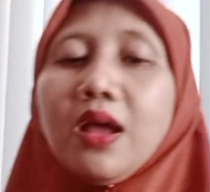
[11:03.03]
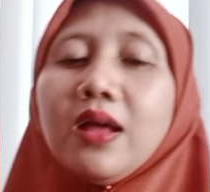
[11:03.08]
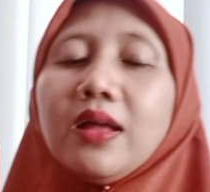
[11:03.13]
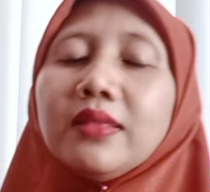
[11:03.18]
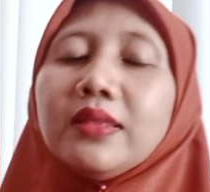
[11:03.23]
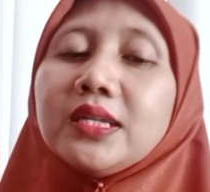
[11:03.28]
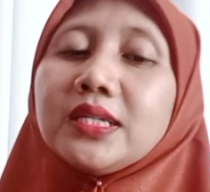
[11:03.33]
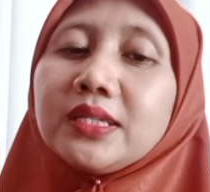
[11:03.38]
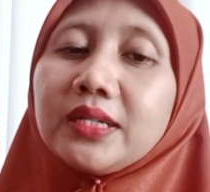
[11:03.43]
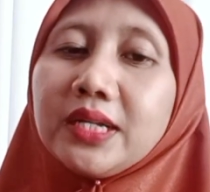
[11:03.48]

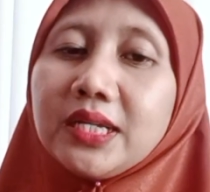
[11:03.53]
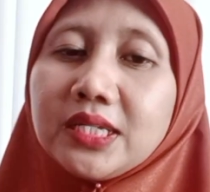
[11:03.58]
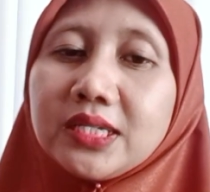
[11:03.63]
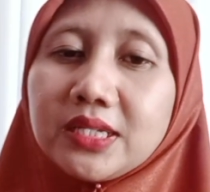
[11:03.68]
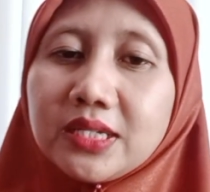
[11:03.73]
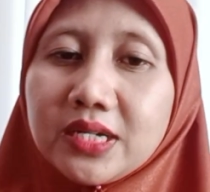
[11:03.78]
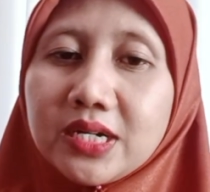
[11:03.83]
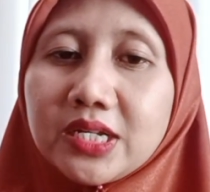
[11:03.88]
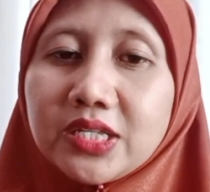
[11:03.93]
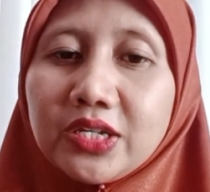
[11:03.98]
This
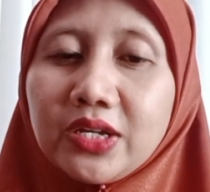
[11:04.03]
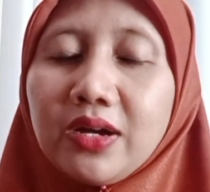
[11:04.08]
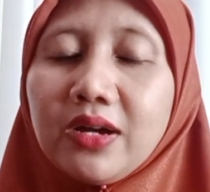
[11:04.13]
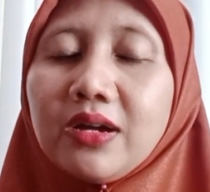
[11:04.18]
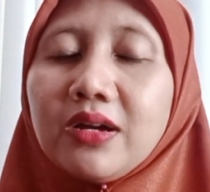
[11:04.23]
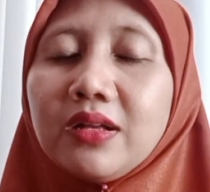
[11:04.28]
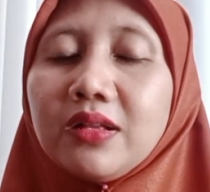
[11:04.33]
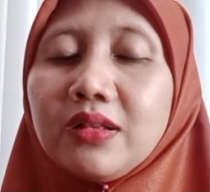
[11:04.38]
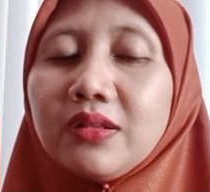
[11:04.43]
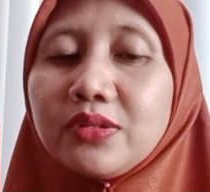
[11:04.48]
research
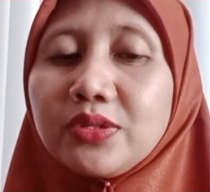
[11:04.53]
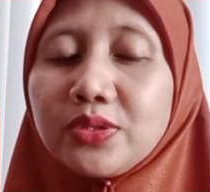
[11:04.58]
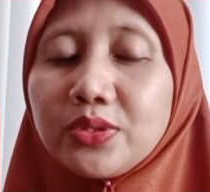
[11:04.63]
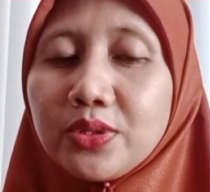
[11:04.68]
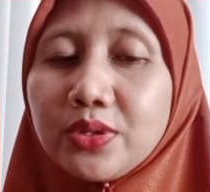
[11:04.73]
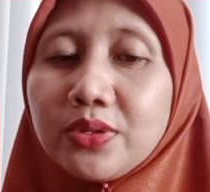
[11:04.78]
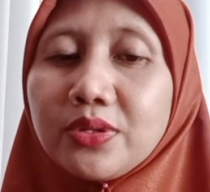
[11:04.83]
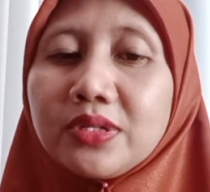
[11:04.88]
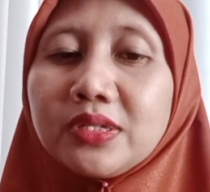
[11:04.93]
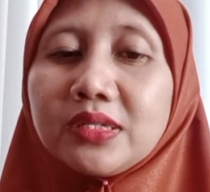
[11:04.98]

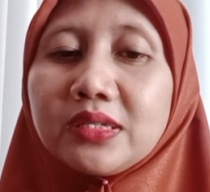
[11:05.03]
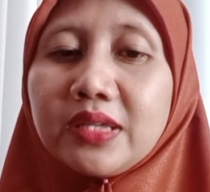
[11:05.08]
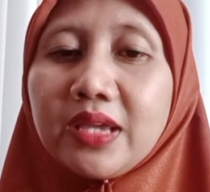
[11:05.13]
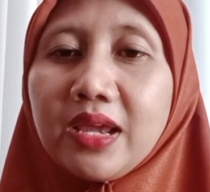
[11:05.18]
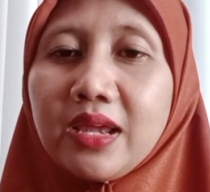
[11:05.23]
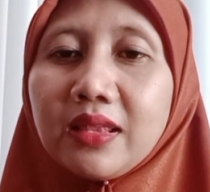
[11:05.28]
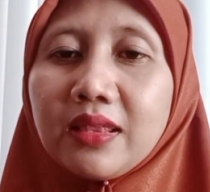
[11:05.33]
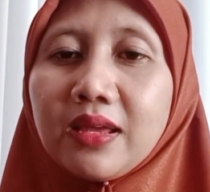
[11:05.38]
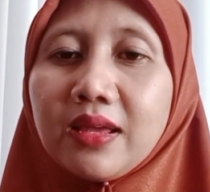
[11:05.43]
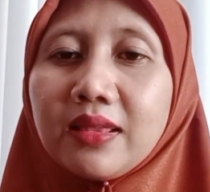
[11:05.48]
also
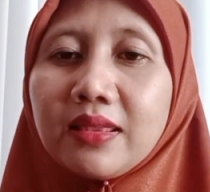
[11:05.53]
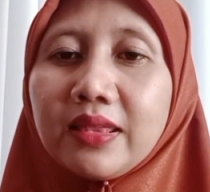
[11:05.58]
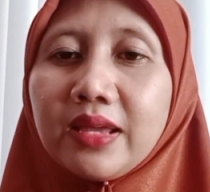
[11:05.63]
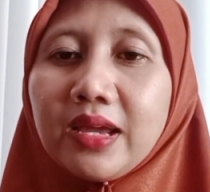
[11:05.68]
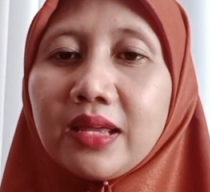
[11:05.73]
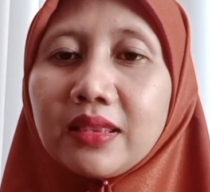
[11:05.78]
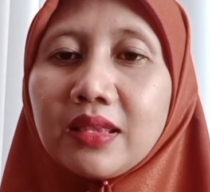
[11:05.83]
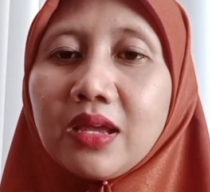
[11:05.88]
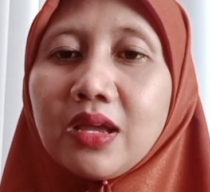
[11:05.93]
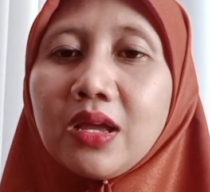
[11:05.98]
state
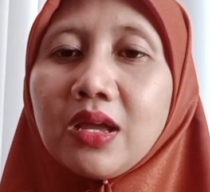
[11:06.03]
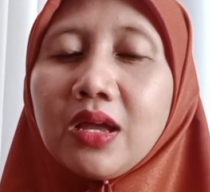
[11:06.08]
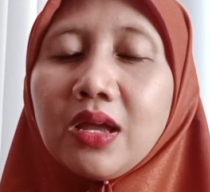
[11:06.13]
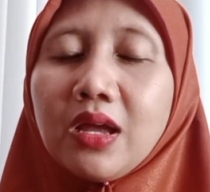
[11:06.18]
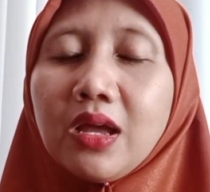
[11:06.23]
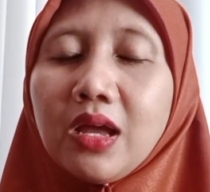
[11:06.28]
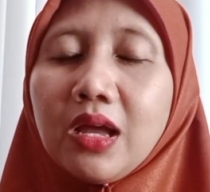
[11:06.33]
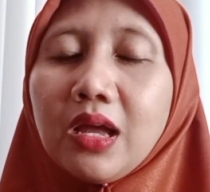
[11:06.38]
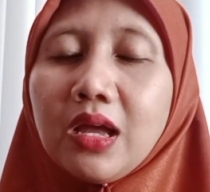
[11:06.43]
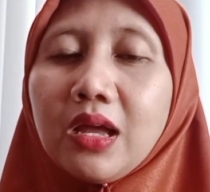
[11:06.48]
that
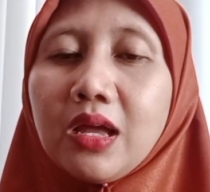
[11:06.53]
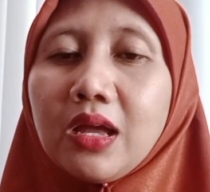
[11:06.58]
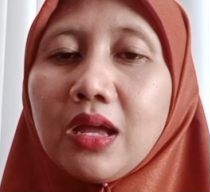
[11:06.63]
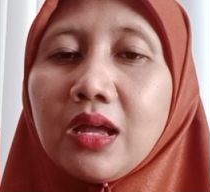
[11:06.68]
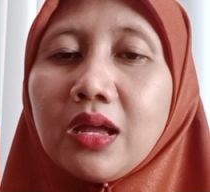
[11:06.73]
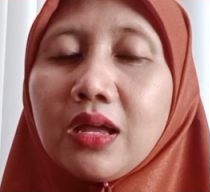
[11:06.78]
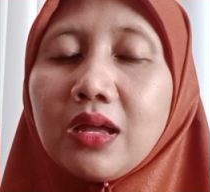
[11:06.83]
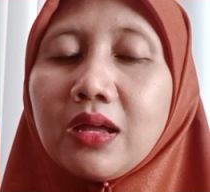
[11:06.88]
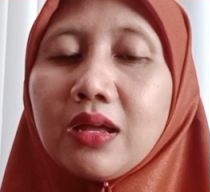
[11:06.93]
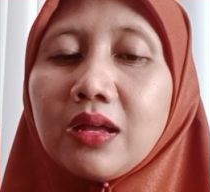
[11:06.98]

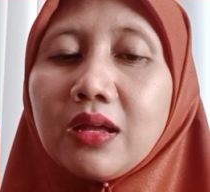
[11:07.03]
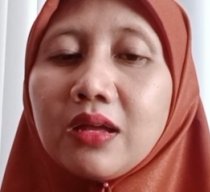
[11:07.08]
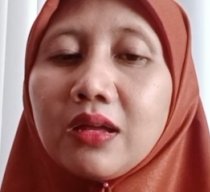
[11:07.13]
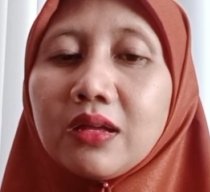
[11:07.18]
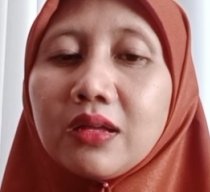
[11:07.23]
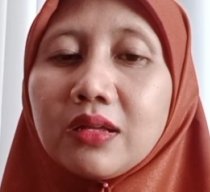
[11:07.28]
uh,